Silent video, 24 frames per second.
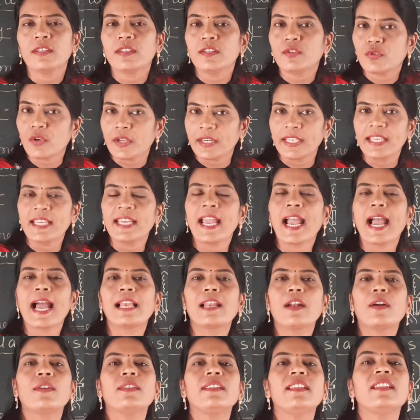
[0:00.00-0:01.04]
He
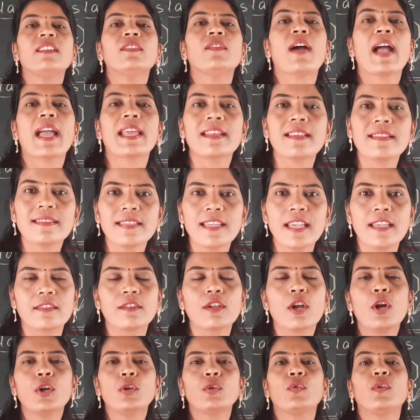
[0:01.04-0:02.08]
allowed these viruses
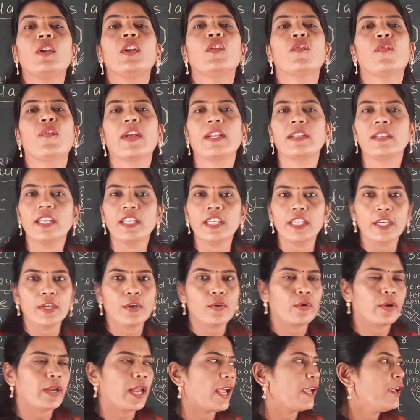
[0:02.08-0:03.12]
to infect the E.
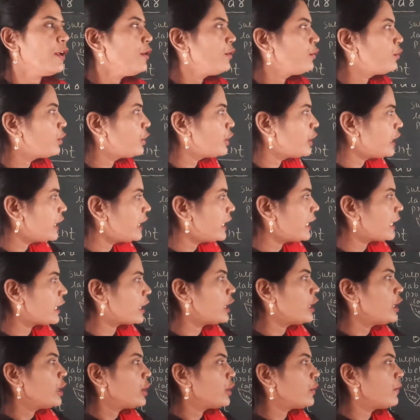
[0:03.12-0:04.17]
coli. So
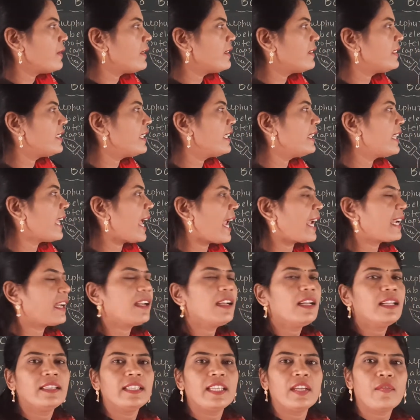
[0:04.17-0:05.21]
here you will see that
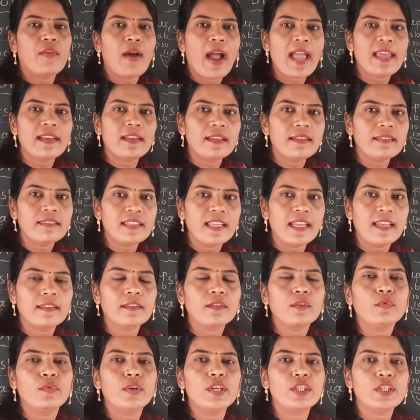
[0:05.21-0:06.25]
the
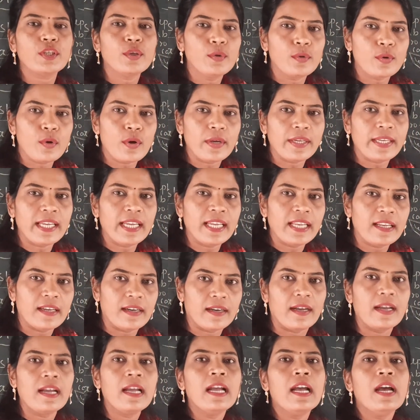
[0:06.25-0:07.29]
viruses which grow in
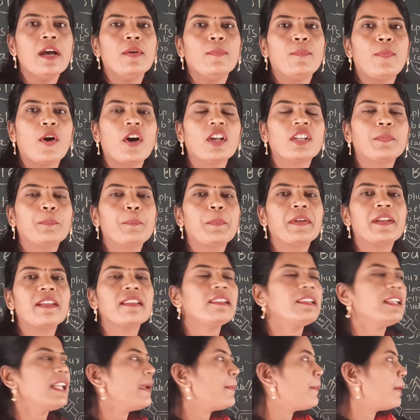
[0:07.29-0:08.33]
a phosphorus
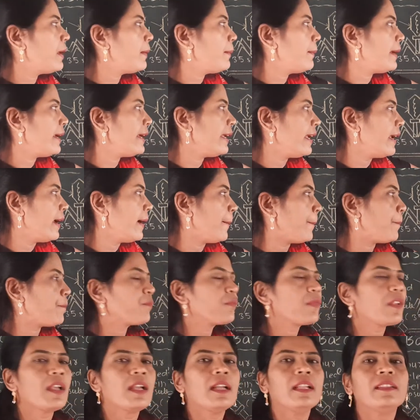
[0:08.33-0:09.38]
label medium,
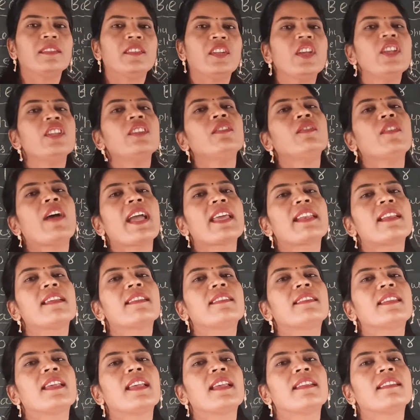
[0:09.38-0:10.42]
these
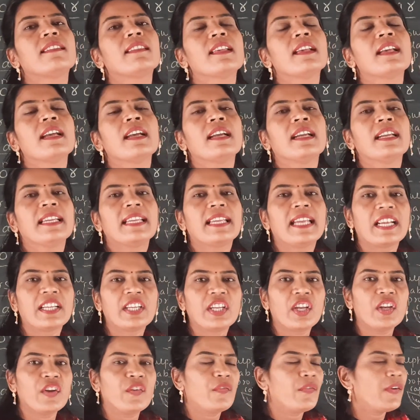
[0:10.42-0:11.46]
viruses get
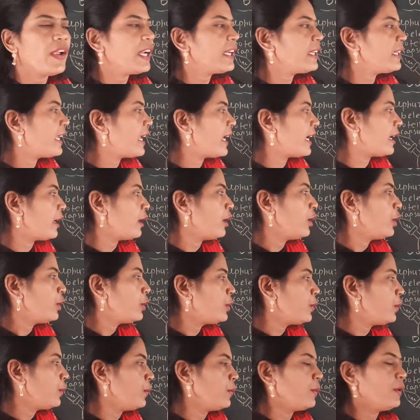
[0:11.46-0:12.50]
infected
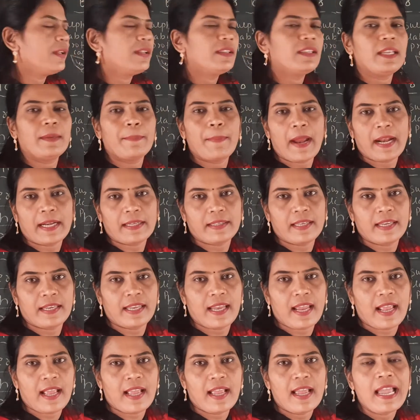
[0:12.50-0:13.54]
to the
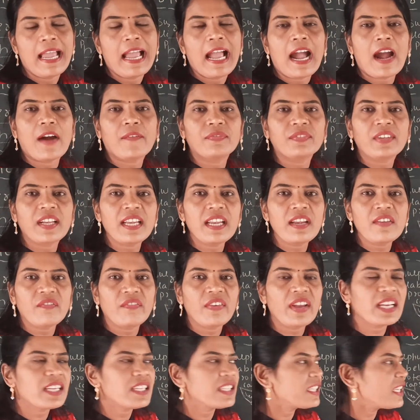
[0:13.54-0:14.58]
bacteria. After
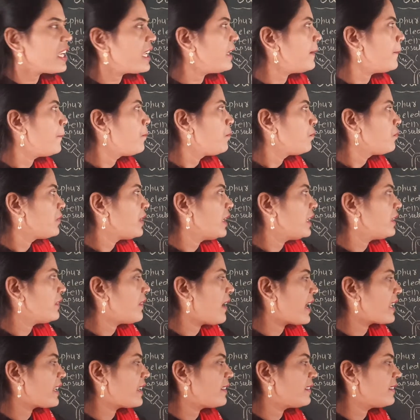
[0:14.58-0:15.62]
infection, these
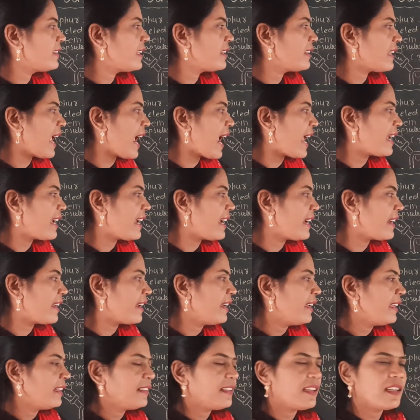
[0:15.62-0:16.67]
viruses added
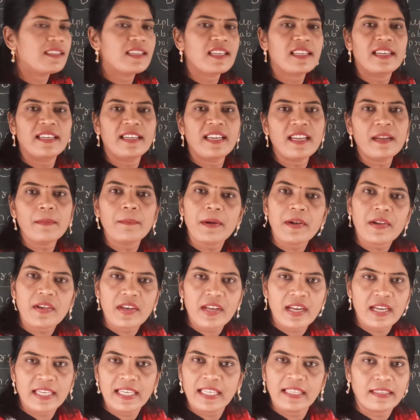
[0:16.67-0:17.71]
their genetic
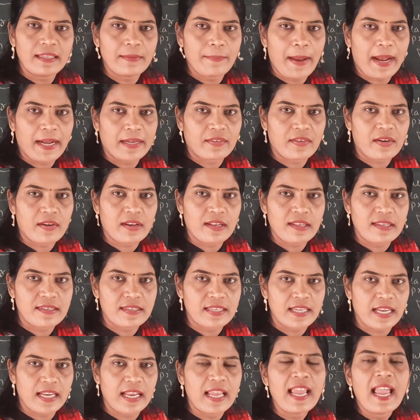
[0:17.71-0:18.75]
material in the bacterial
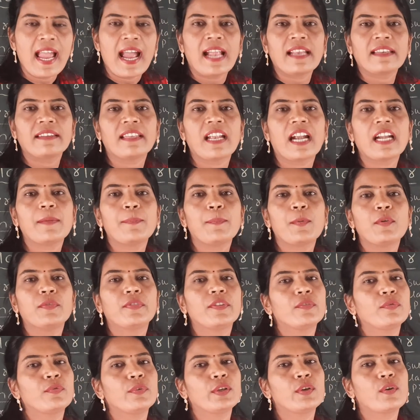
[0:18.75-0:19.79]
cell, and that
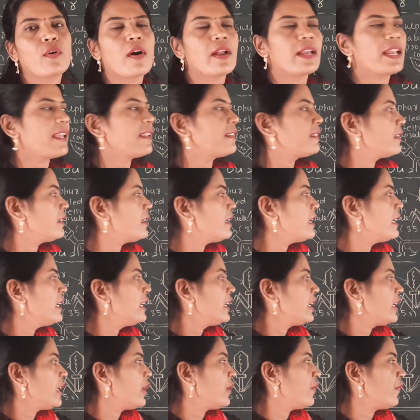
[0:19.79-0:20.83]
process we call as a
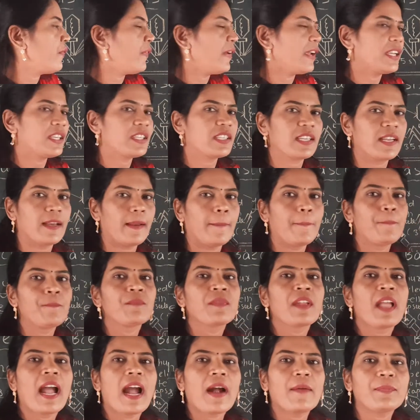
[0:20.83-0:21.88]
infection.
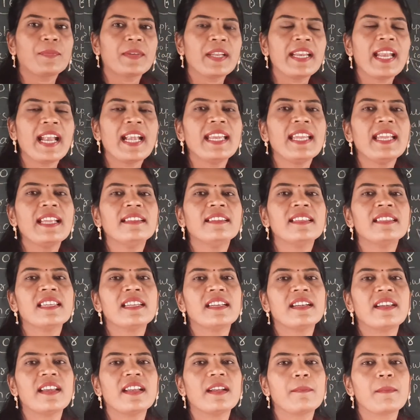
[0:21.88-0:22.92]
After adding the
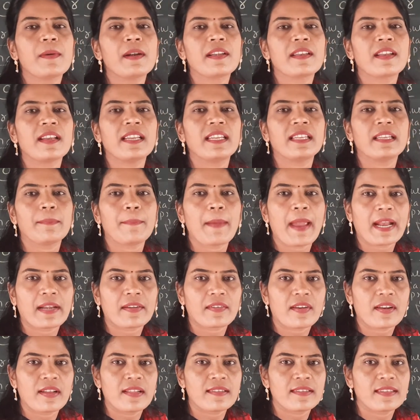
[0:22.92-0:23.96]
genetic material in a
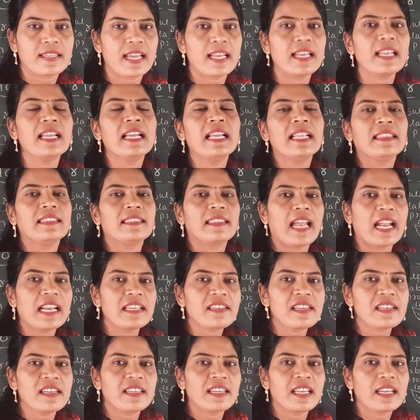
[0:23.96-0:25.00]
bacterial cell, that
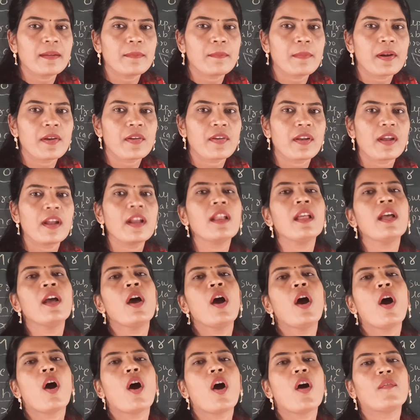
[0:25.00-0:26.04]
genetic material
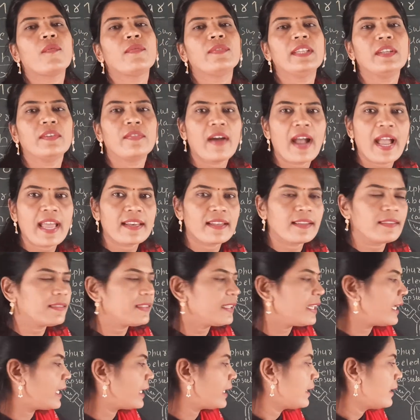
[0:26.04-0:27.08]
of the virus
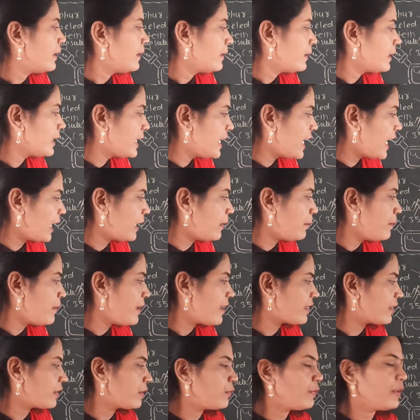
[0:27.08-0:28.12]
cell get
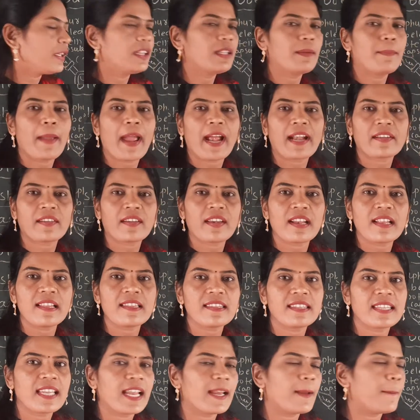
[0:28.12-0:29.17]
mixed with the bacterial
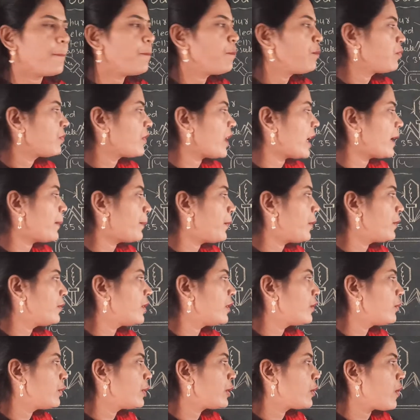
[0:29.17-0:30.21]
cell. That
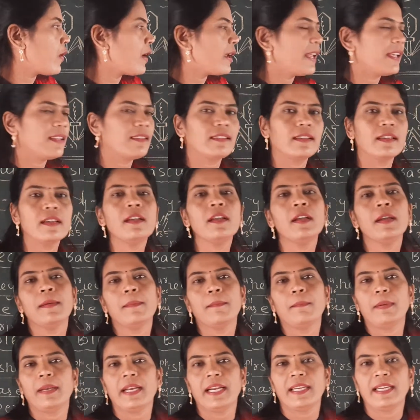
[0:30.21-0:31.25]
process we call as a
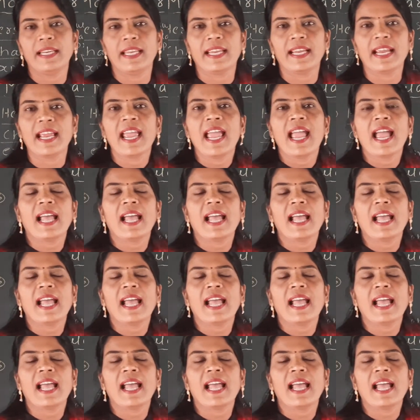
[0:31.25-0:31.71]
blending.